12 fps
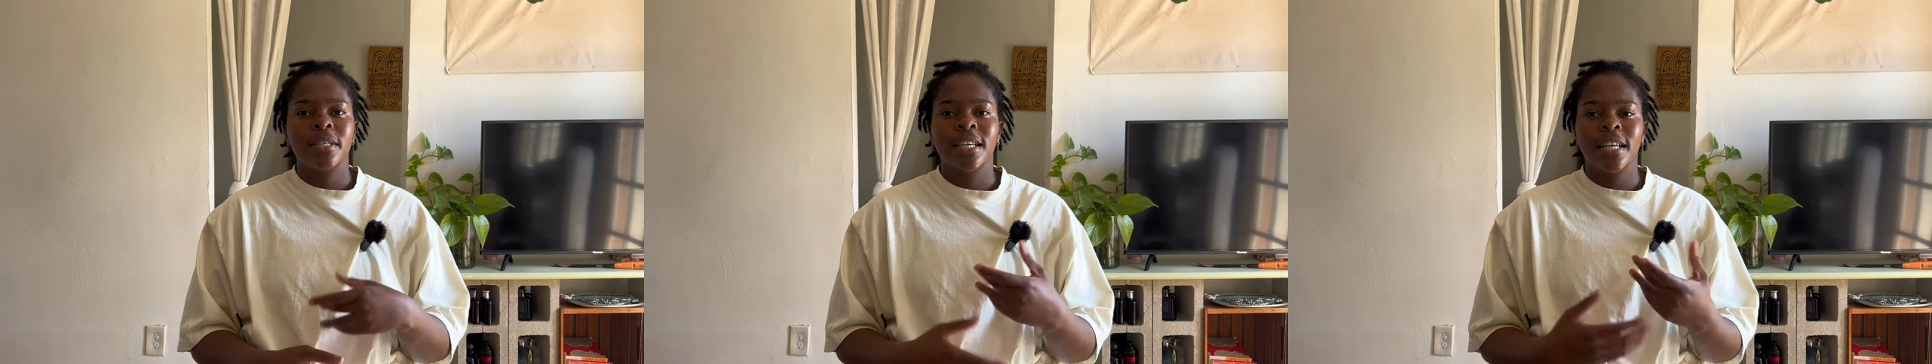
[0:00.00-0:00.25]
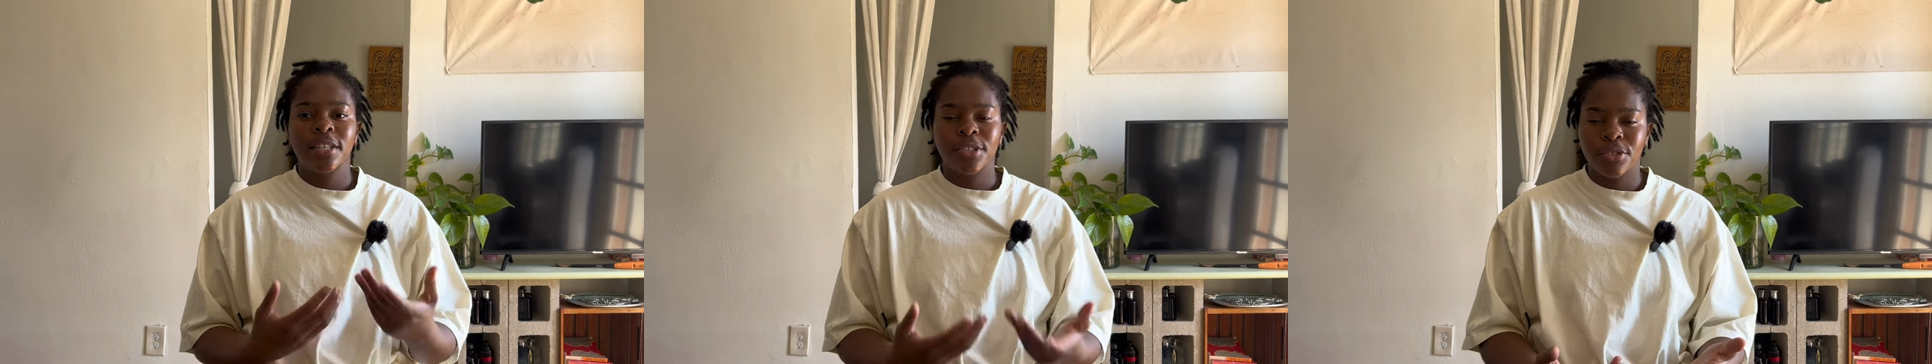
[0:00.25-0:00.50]
to
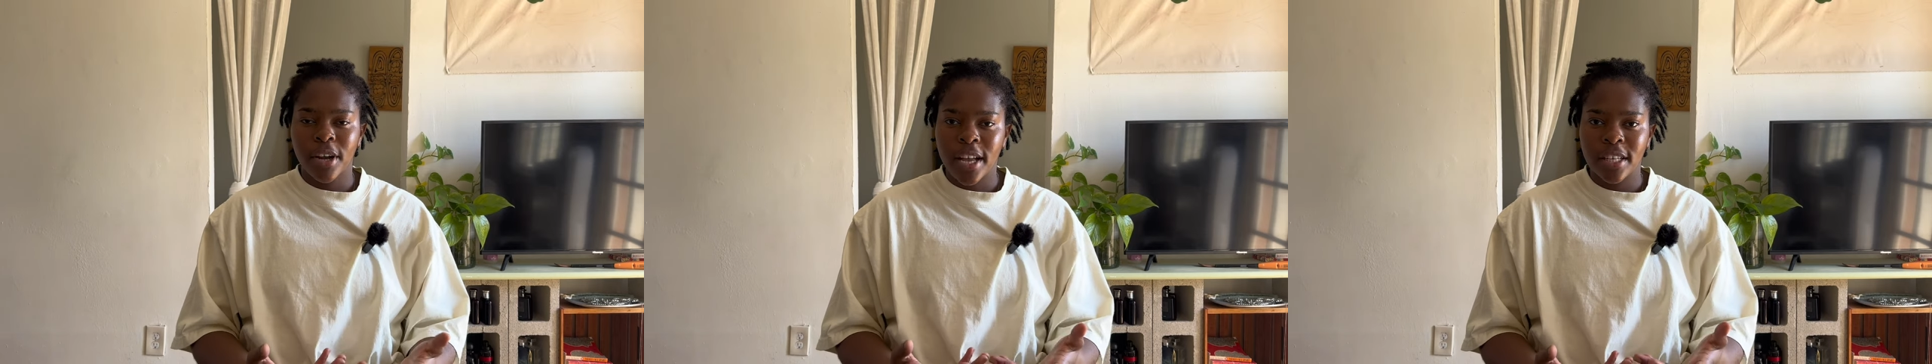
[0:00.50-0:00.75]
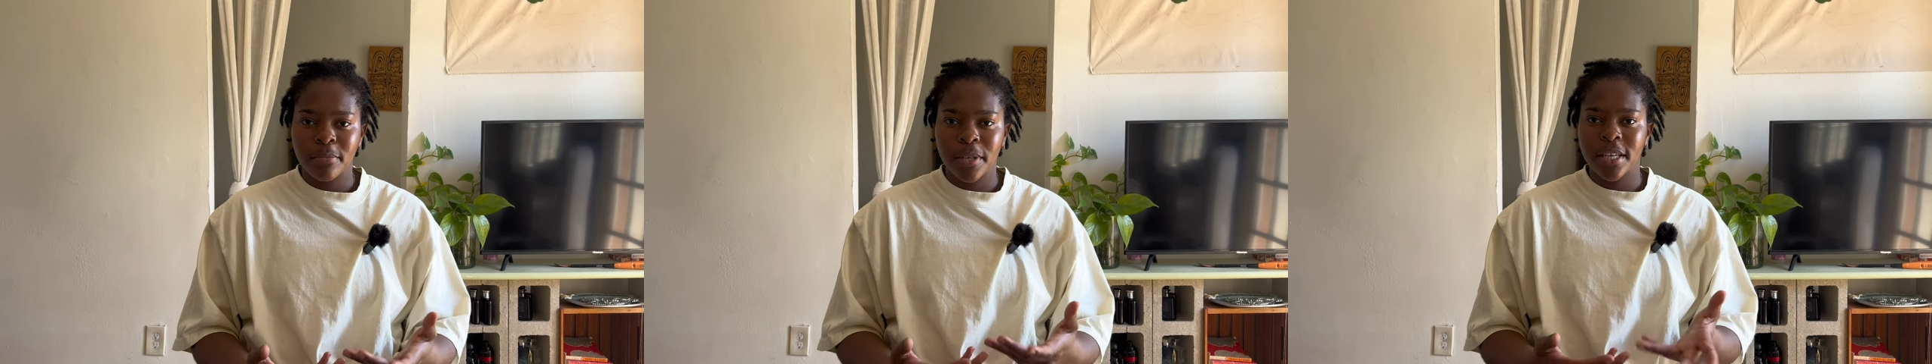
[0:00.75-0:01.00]
get
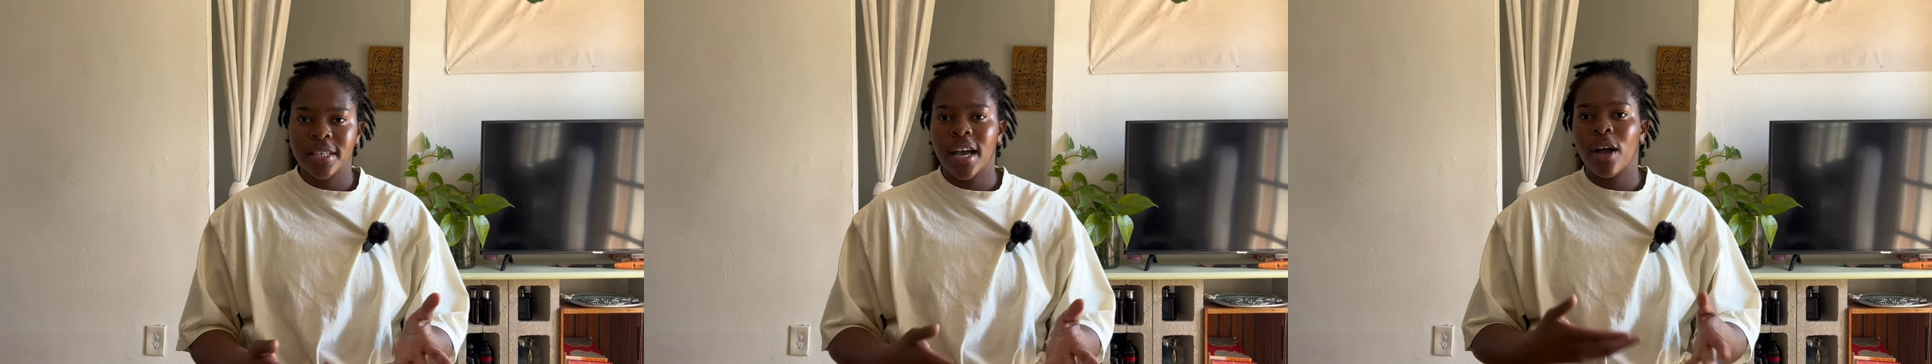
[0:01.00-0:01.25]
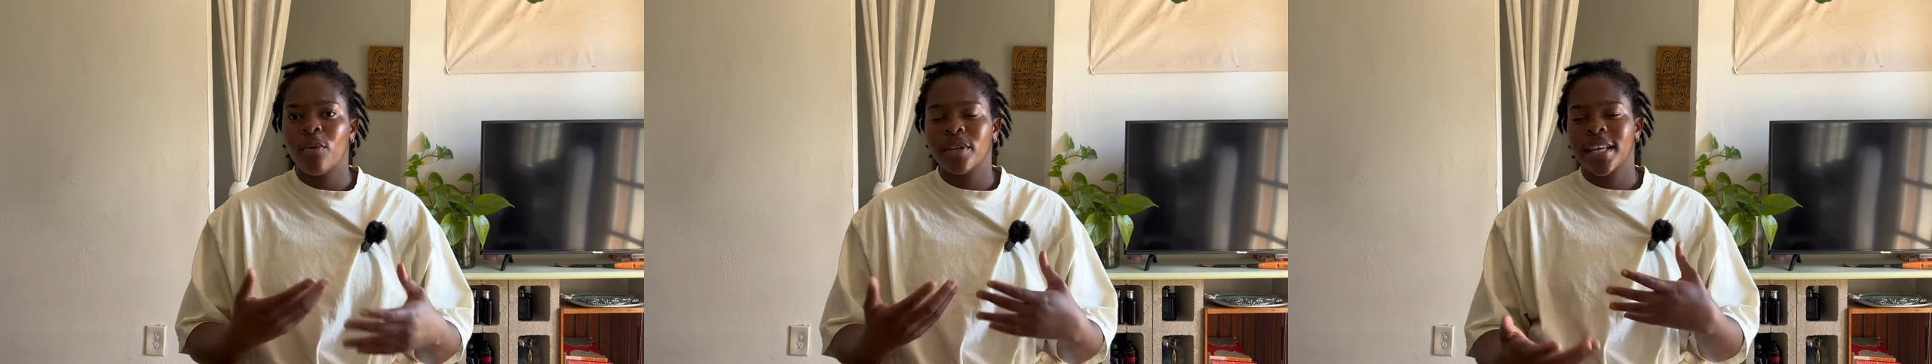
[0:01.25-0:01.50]
dressed because I
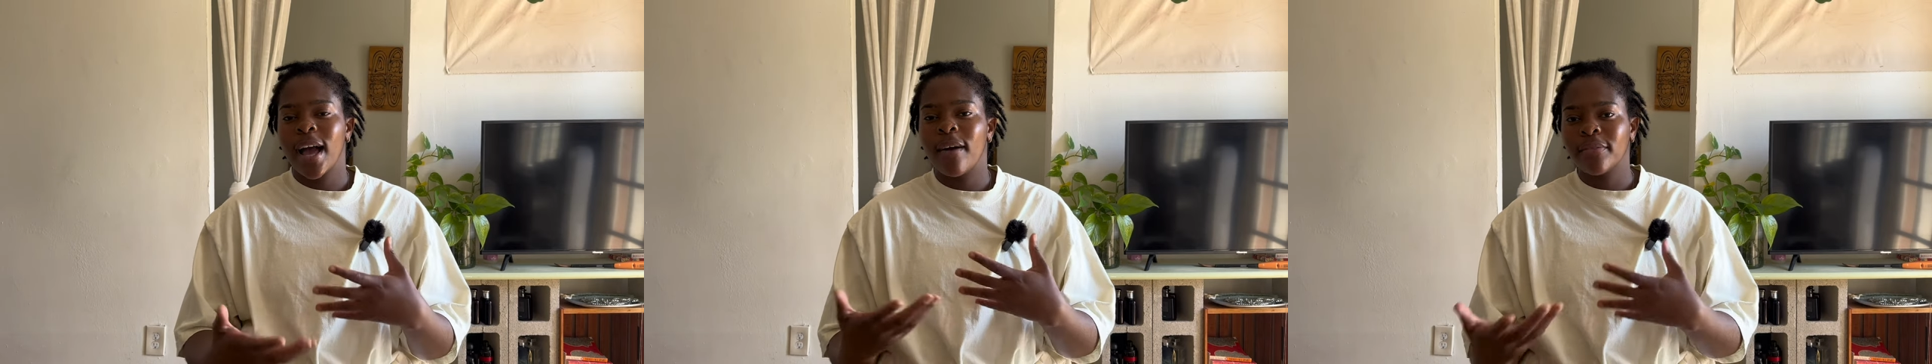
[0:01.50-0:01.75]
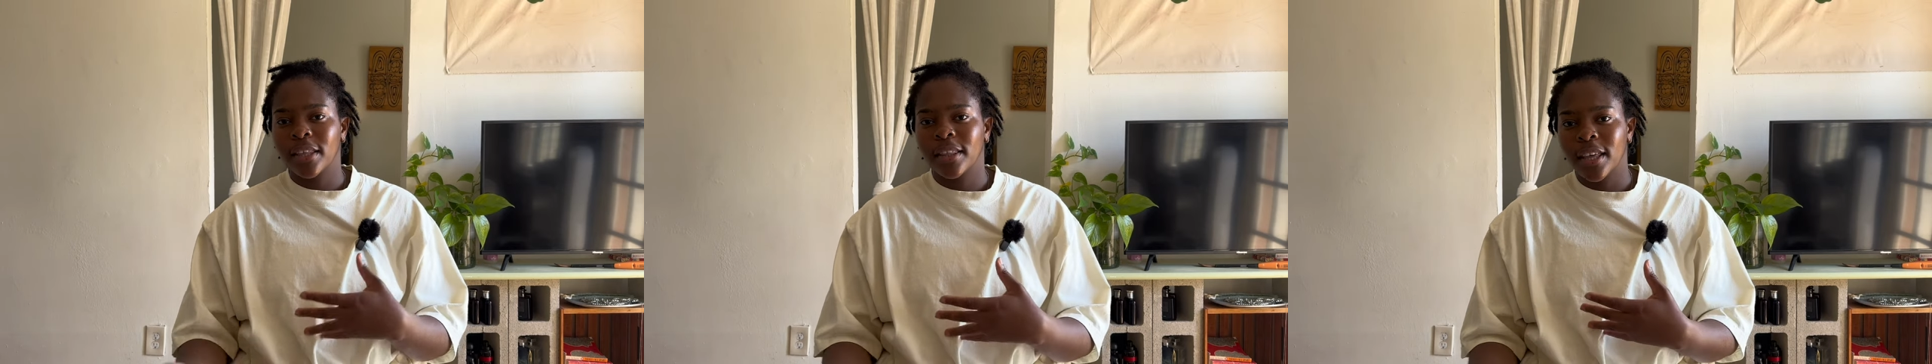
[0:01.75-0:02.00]
always have
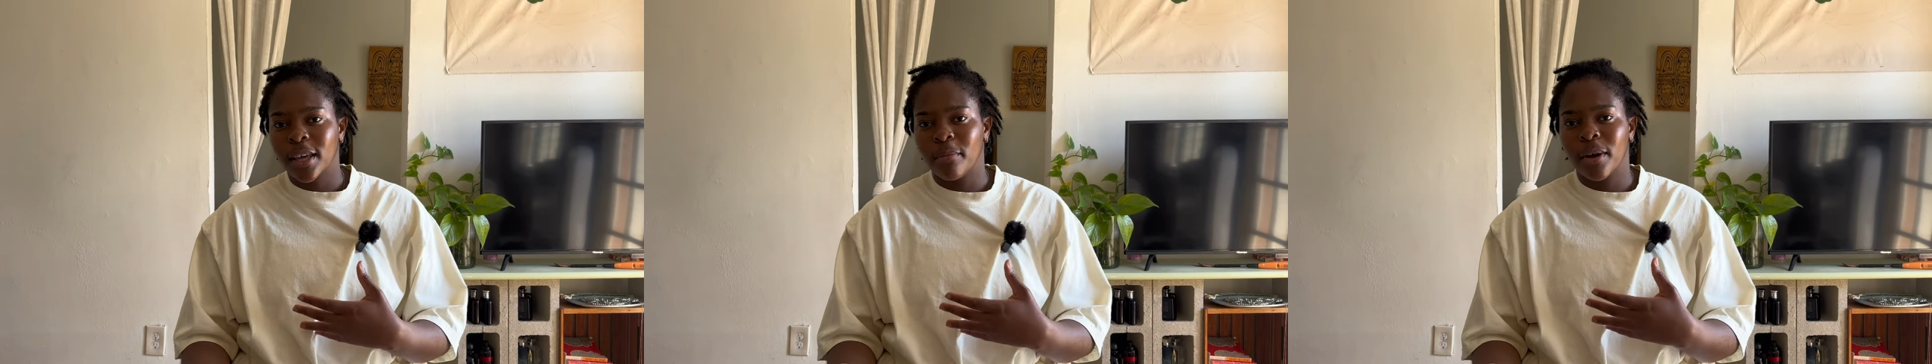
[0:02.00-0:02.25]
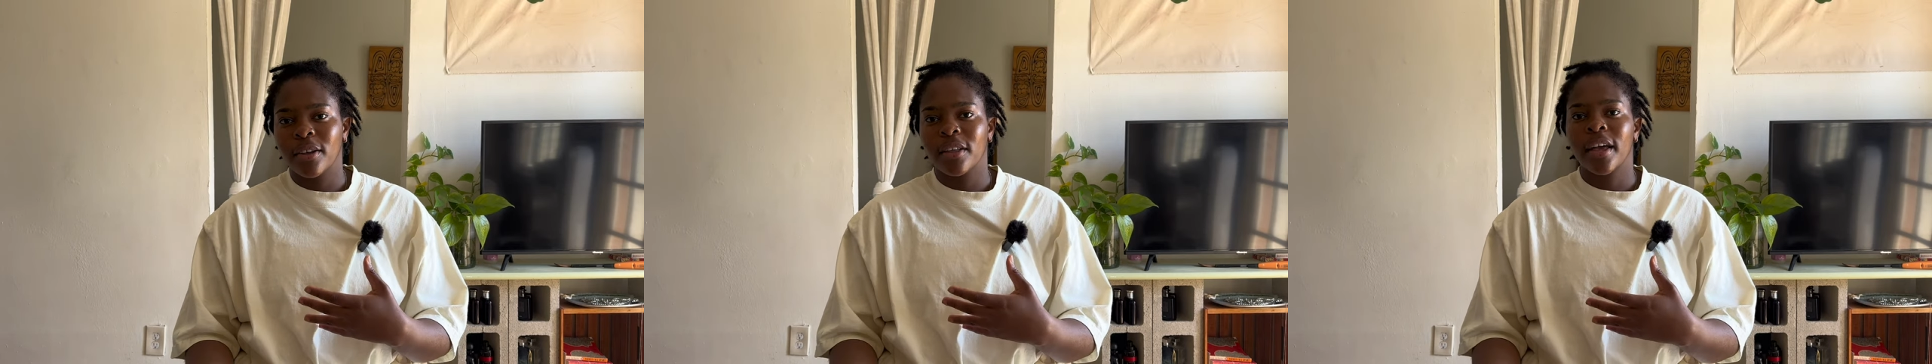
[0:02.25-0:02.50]
to think
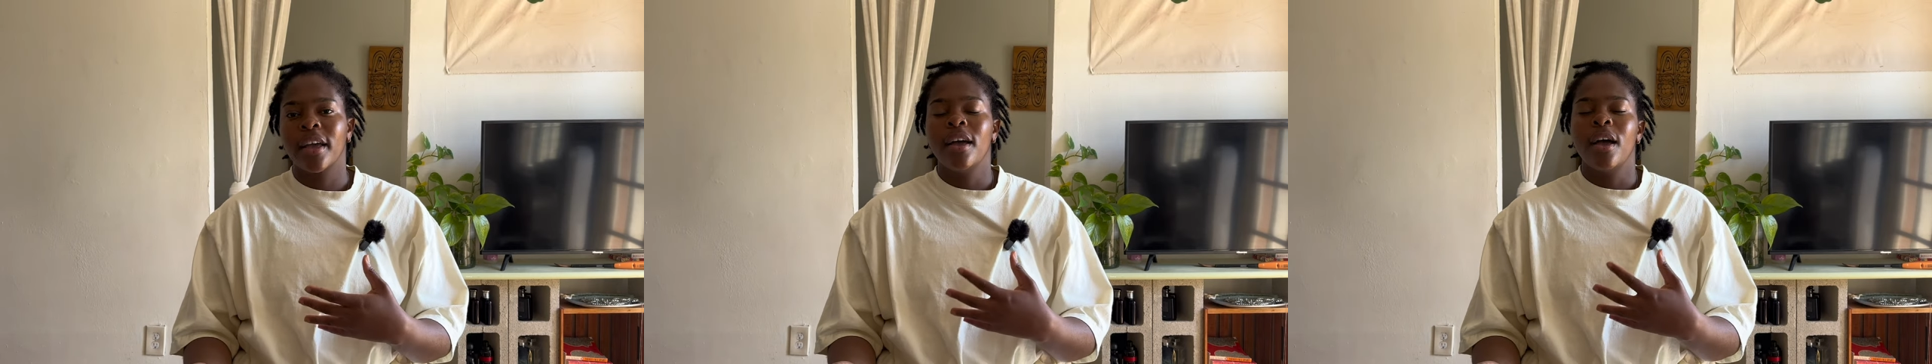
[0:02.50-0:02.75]
about like,